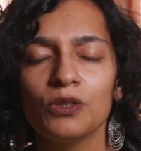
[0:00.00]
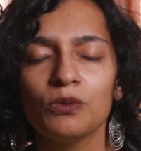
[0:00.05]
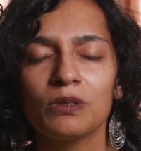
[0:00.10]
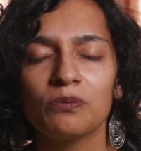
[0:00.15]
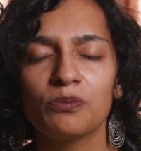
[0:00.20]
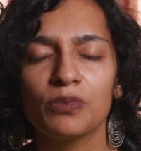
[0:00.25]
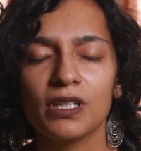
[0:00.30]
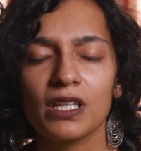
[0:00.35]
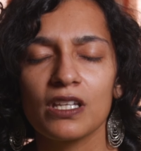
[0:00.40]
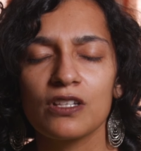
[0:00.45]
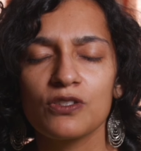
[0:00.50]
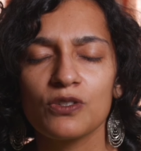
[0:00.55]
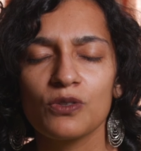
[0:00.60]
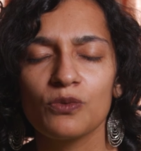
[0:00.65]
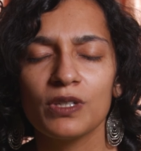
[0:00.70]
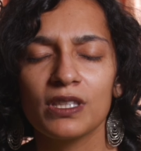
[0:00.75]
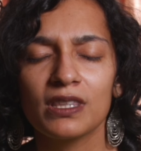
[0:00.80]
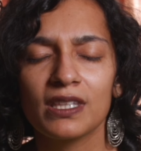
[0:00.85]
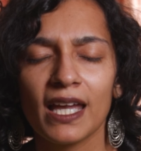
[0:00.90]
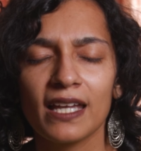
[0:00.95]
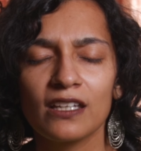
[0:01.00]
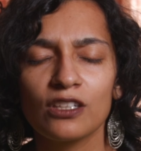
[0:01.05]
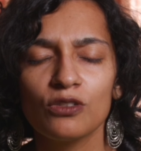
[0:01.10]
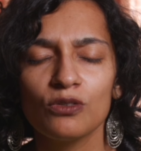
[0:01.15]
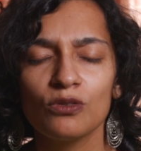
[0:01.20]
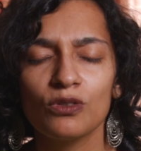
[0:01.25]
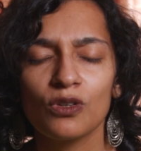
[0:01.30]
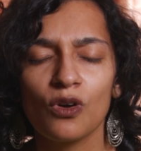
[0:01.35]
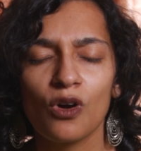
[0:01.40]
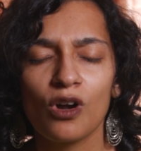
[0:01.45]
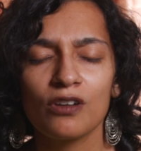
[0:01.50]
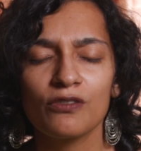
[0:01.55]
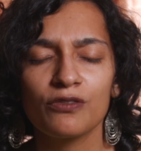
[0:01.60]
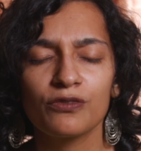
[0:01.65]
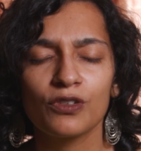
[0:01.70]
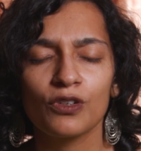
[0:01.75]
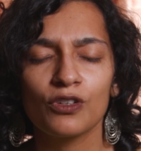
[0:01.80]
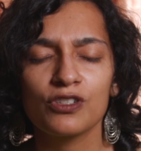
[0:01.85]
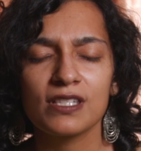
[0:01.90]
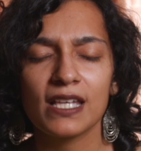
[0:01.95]
you and praise you. We thank you, Lord,
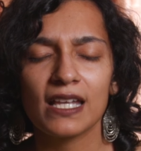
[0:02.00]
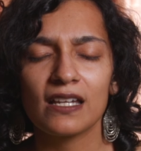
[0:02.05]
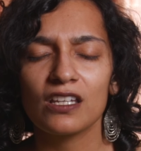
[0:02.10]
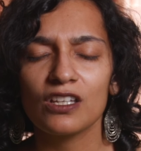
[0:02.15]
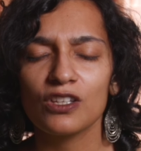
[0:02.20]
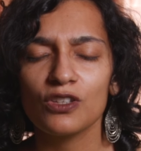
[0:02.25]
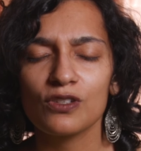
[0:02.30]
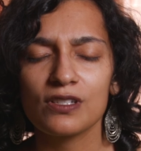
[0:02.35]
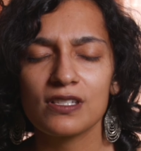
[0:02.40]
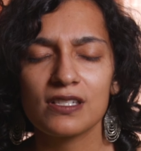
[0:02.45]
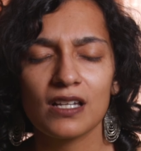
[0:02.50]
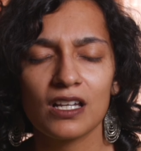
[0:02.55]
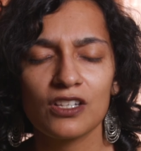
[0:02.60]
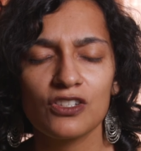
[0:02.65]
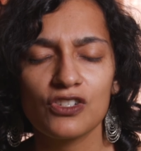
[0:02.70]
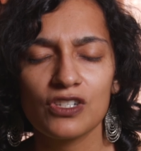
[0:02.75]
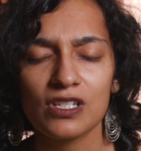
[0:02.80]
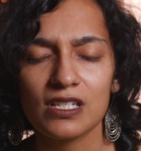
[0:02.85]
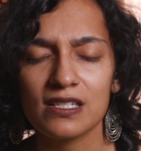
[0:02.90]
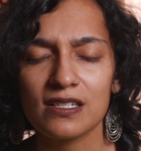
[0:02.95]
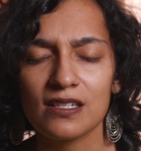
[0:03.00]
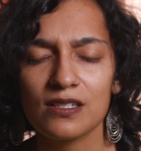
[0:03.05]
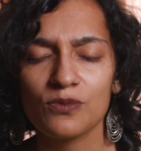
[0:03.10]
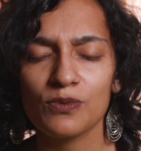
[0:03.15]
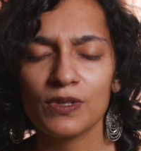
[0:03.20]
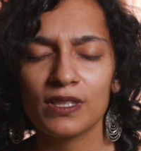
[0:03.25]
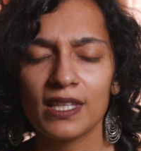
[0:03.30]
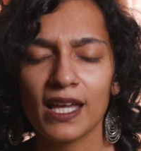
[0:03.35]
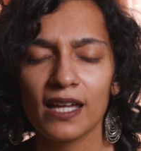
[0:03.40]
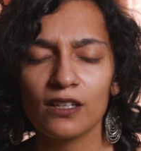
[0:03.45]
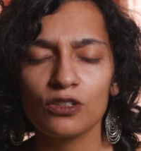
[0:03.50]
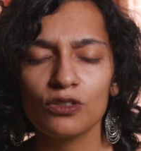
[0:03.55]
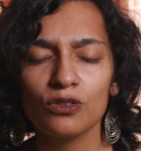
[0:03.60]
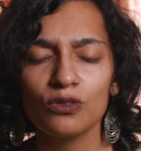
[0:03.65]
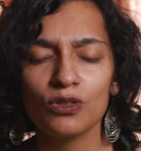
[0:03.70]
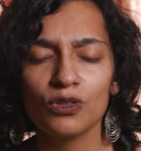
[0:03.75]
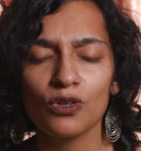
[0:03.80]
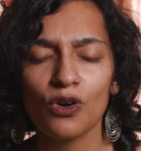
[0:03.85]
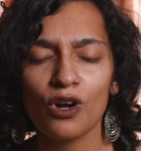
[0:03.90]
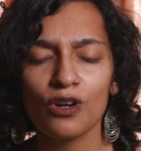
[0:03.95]
for sending your son, Jesus. We thank
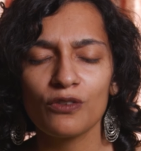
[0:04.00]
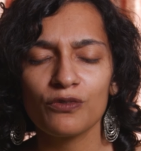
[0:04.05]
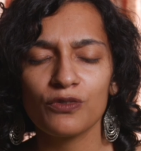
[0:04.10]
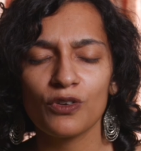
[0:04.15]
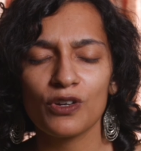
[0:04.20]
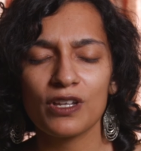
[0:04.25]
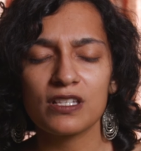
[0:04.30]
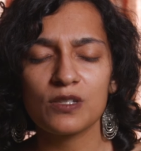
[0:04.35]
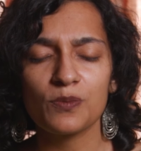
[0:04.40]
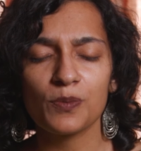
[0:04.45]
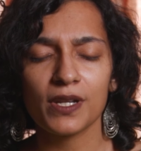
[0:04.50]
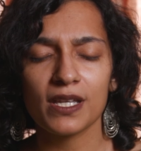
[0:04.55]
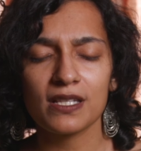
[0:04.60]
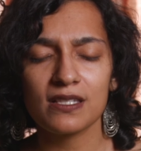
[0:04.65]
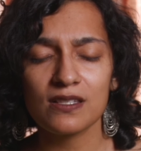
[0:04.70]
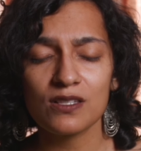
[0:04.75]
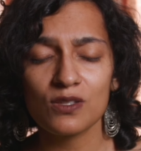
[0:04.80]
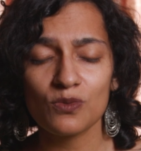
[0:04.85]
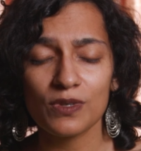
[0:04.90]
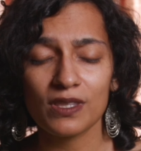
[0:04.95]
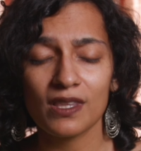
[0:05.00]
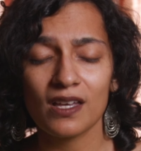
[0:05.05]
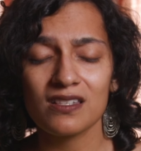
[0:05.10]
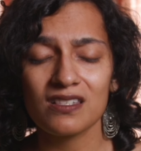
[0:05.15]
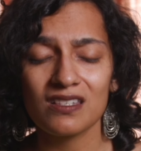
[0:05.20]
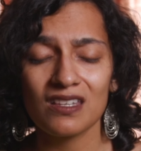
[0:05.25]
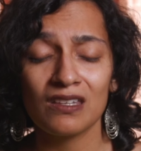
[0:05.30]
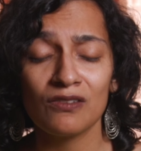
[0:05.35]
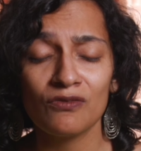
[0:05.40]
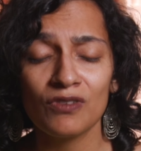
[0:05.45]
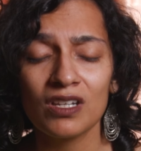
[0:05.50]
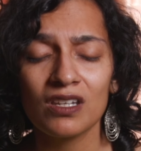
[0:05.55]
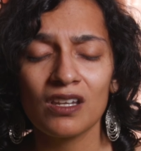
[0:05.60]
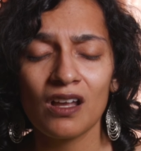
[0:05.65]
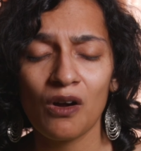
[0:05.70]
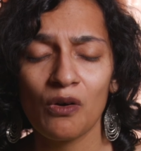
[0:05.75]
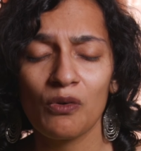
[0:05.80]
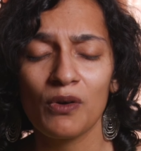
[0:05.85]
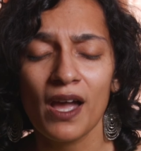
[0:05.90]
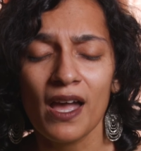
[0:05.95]
you, Lord, for his presence with us even
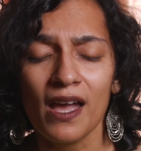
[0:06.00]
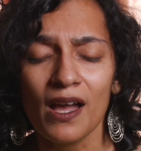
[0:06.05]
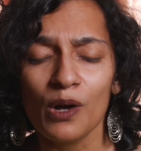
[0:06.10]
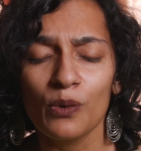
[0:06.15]
now.